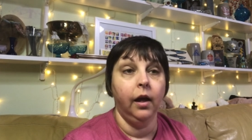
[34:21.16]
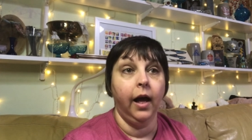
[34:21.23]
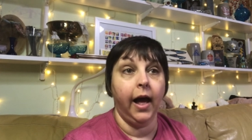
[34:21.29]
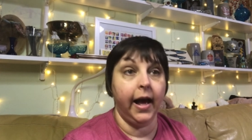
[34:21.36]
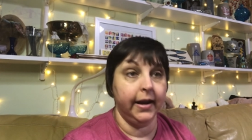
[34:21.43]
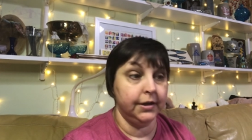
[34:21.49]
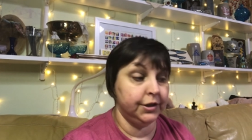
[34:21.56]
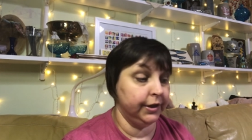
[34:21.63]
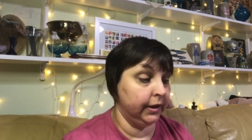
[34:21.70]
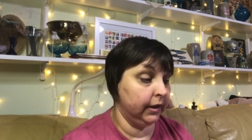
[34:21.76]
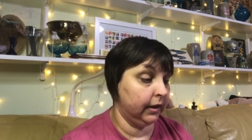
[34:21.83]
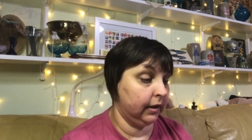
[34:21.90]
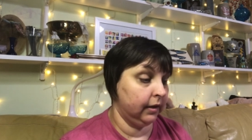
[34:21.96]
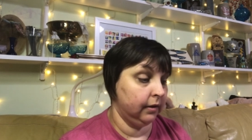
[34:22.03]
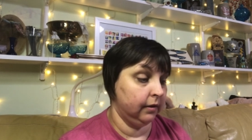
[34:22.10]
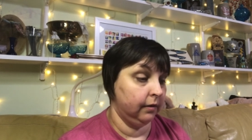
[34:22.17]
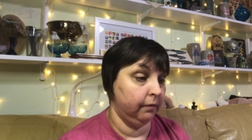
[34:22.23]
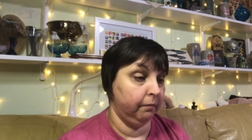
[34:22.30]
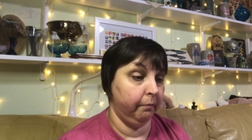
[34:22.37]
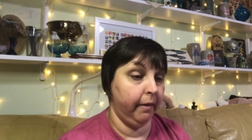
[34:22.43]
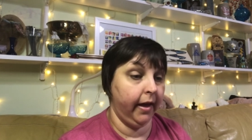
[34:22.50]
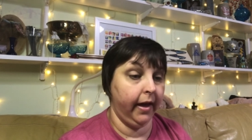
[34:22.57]
I took
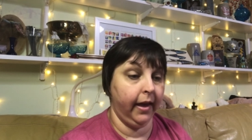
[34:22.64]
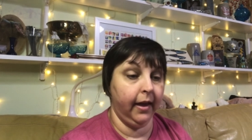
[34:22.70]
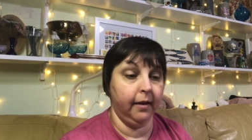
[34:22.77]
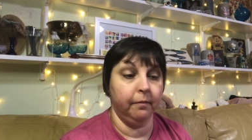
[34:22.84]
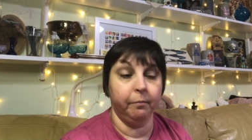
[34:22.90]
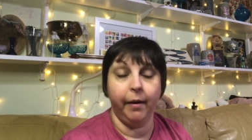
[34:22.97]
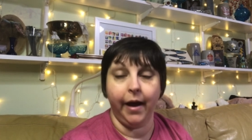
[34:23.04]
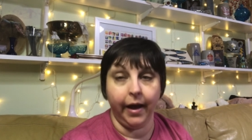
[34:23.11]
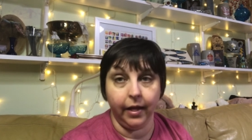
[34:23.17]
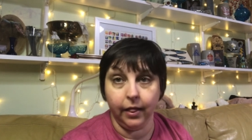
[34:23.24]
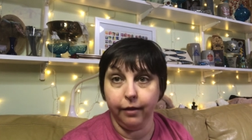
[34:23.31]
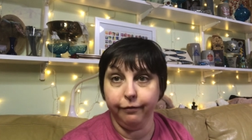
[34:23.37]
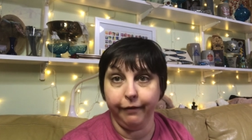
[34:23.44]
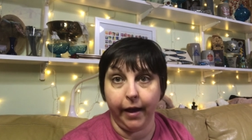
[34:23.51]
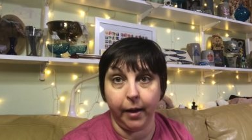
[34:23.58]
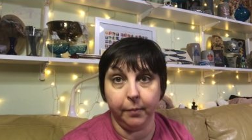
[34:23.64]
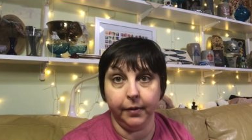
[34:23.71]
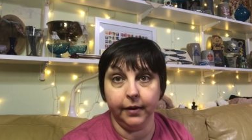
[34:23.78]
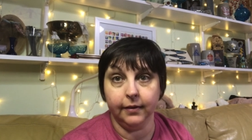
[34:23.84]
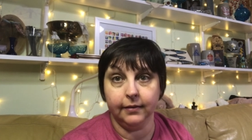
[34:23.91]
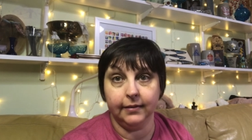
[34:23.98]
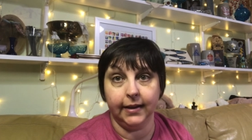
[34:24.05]
my pile of
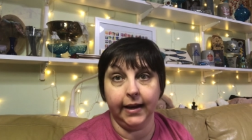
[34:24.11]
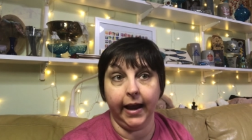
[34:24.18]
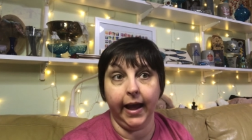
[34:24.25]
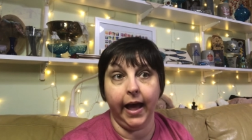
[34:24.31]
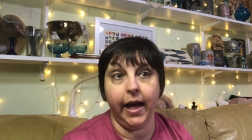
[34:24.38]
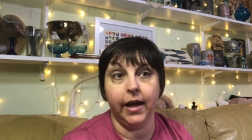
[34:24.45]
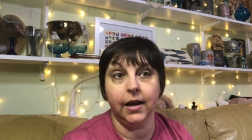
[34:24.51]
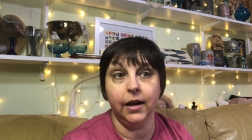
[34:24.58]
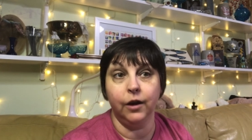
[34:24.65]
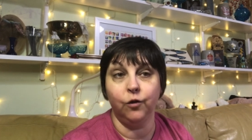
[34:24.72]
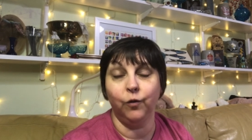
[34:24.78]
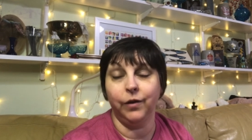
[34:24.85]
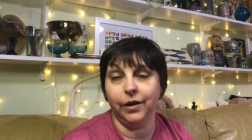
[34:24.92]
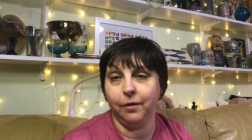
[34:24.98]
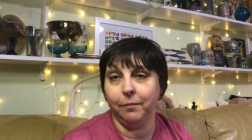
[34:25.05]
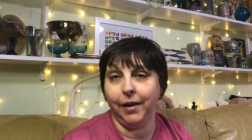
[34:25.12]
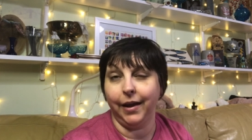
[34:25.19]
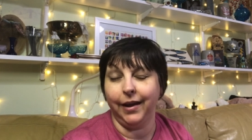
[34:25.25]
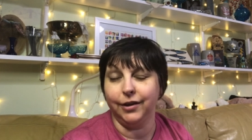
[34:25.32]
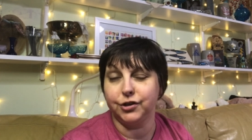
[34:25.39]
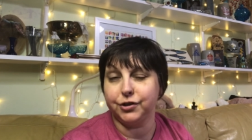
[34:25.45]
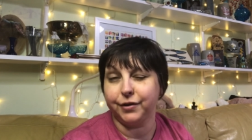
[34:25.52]
fabrics that I had in one of
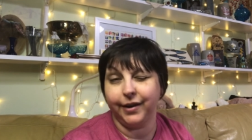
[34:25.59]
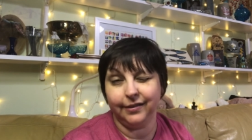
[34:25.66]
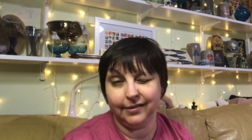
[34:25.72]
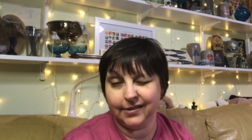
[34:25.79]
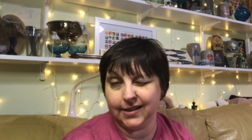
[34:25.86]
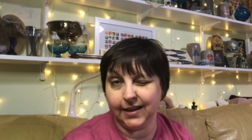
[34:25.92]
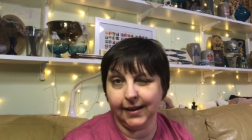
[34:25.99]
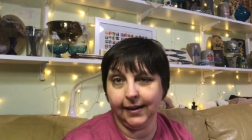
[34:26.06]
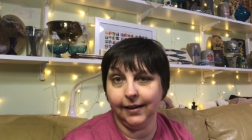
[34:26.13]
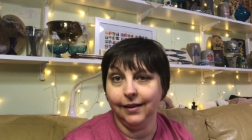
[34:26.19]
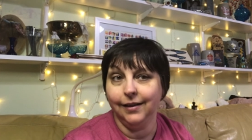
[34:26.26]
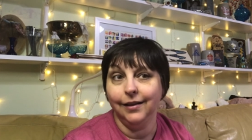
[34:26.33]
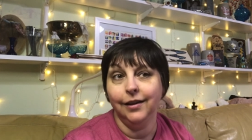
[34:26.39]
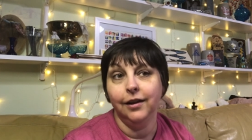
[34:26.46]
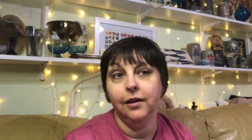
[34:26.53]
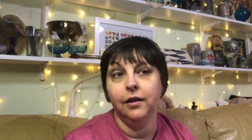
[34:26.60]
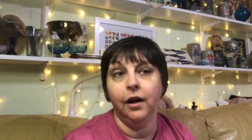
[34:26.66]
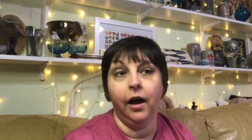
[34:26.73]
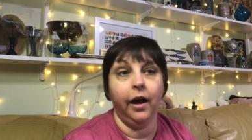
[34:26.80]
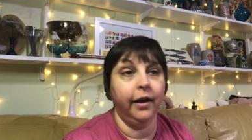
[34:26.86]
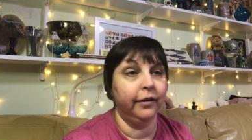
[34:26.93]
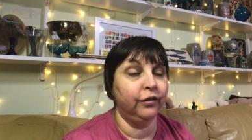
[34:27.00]
my trusty
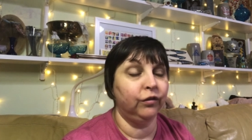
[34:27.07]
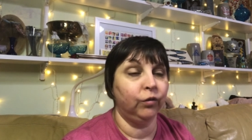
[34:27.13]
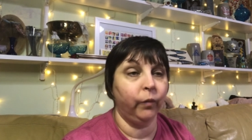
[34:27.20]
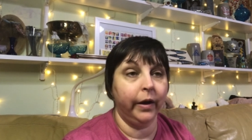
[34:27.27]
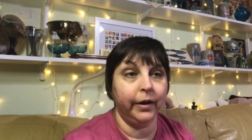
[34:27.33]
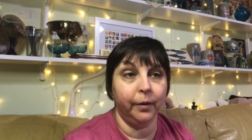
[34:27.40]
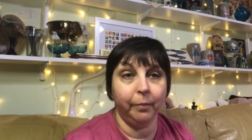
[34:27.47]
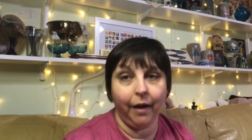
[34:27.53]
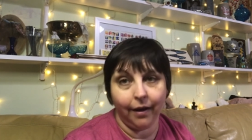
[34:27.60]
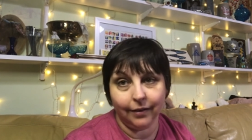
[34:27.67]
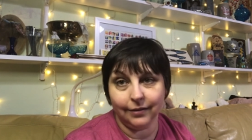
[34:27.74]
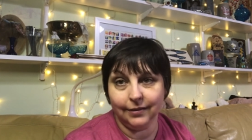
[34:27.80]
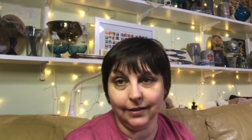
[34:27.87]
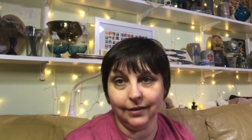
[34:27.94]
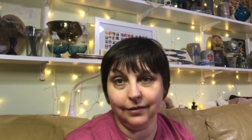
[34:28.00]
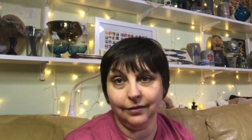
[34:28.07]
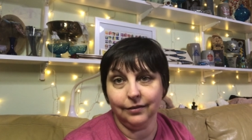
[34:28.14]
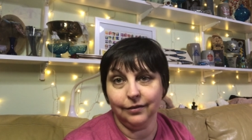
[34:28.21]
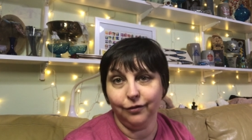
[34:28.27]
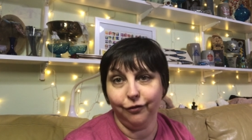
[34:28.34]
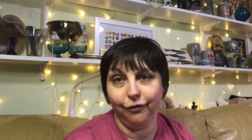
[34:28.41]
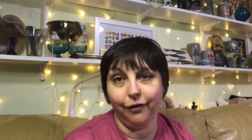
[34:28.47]
uh, sweater boxes
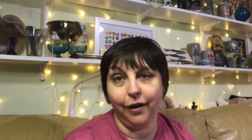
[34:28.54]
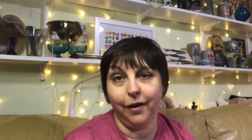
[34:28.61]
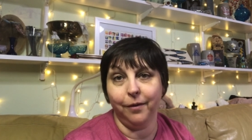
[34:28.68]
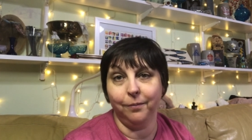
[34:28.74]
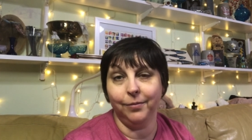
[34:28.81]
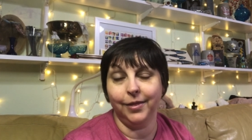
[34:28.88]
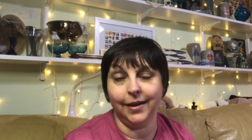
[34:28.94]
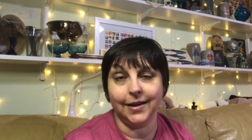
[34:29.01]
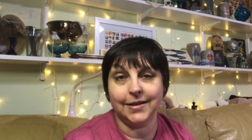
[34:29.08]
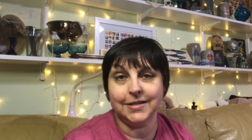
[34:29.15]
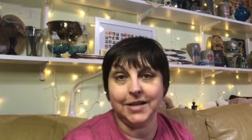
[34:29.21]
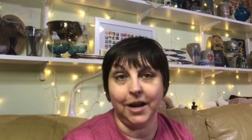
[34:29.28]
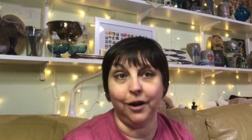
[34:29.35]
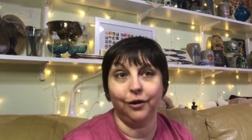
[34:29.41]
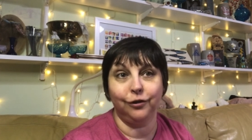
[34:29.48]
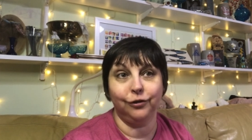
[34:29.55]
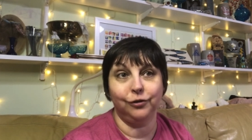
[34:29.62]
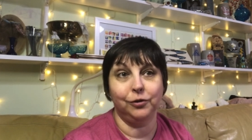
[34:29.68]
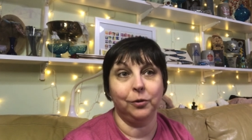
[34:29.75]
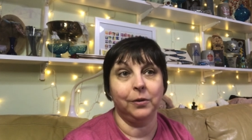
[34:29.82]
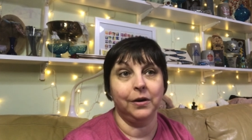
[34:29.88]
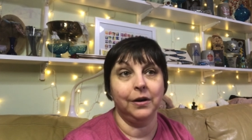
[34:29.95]
from the container
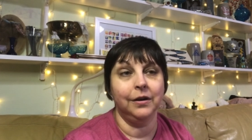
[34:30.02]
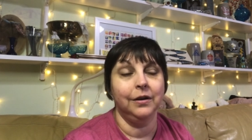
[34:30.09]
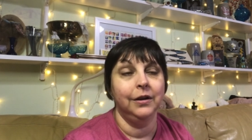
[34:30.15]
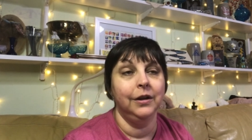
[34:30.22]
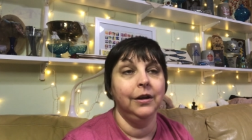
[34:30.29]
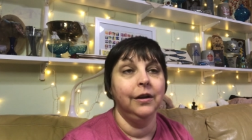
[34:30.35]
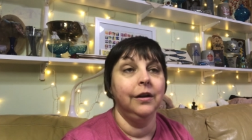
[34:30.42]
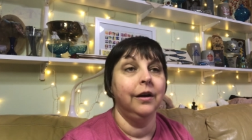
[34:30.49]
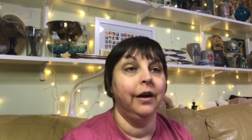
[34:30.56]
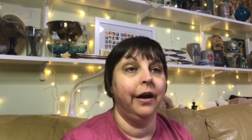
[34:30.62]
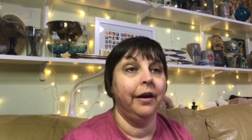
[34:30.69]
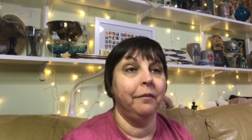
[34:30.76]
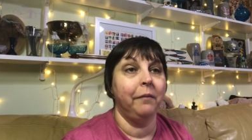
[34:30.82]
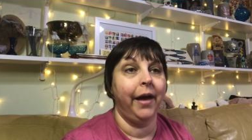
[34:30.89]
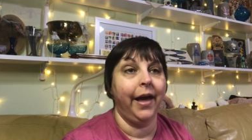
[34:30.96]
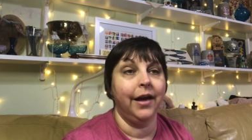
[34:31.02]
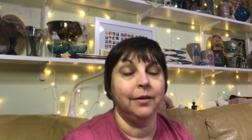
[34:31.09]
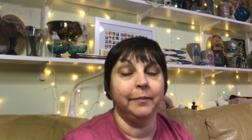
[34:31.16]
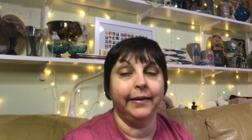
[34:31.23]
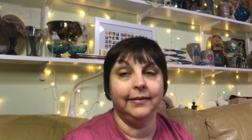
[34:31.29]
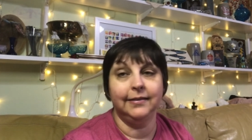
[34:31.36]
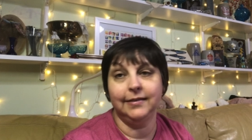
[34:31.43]
store. Um, I had
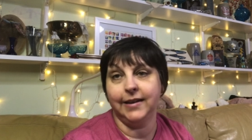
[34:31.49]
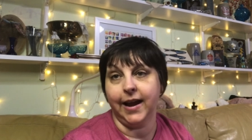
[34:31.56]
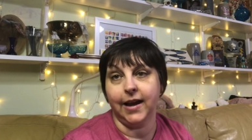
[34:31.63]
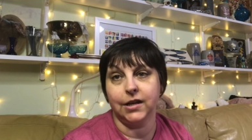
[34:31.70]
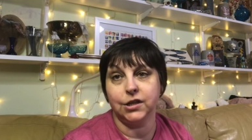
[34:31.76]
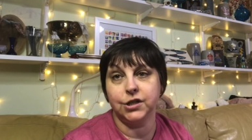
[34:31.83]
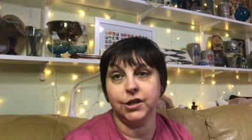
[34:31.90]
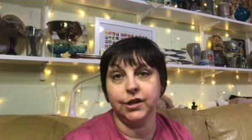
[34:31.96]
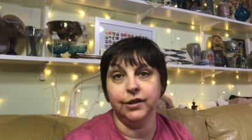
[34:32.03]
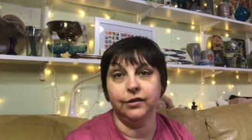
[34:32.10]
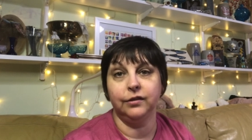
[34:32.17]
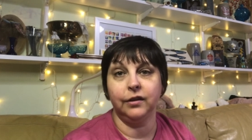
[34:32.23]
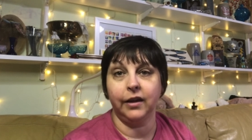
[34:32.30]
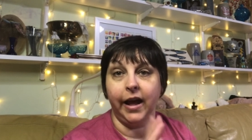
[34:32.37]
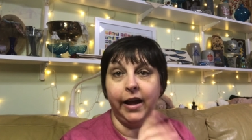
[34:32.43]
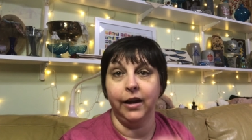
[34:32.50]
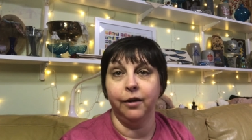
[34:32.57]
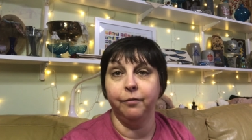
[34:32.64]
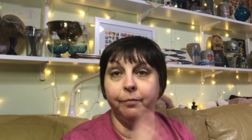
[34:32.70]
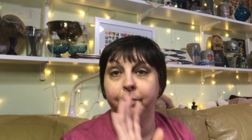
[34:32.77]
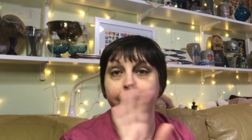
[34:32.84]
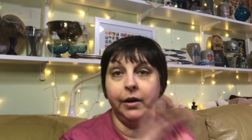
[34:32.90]
my stash, just kind
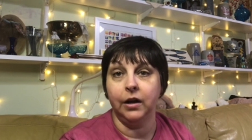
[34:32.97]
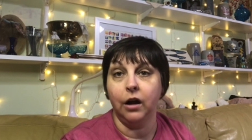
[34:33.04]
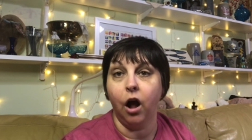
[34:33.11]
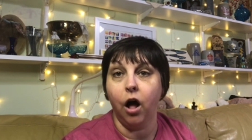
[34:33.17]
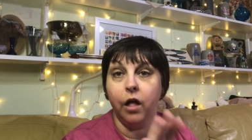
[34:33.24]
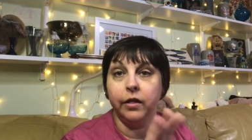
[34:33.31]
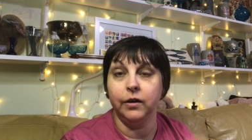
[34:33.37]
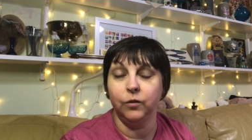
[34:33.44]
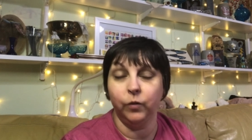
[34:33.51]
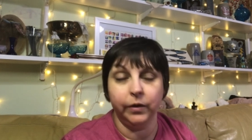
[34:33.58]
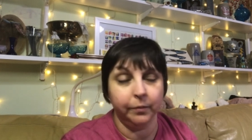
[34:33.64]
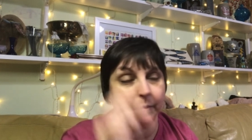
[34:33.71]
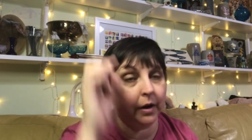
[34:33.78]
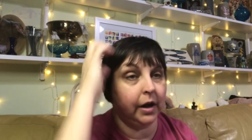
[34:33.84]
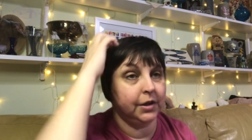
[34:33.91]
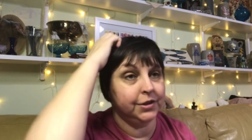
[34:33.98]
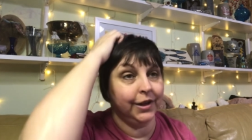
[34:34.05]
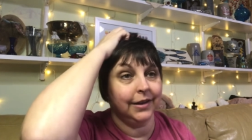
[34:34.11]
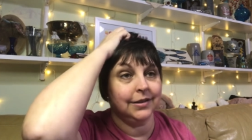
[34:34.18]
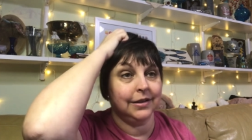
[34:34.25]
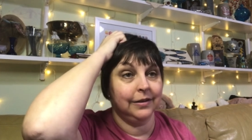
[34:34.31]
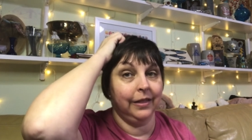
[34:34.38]
of put it all in one
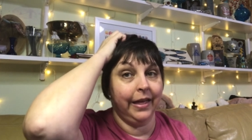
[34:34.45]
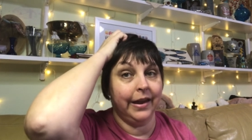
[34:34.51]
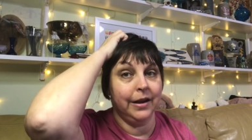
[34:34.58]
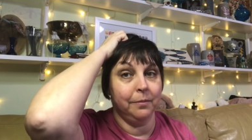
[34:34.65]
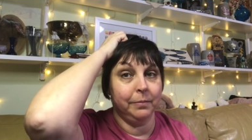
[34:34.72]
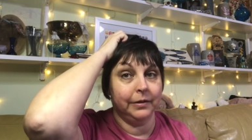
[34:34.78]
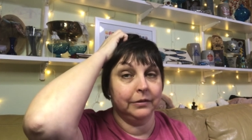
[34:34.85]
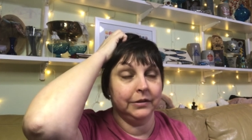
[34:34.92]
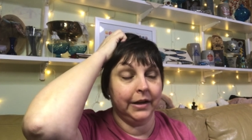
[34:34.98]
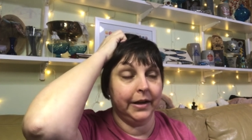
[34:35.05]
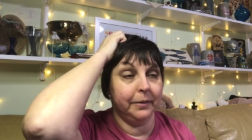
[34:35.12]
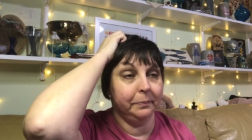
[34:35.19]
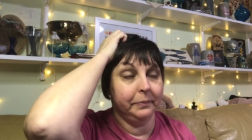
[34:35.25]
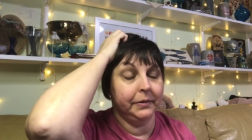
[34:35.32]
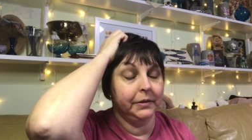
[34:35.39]
project and let it build up.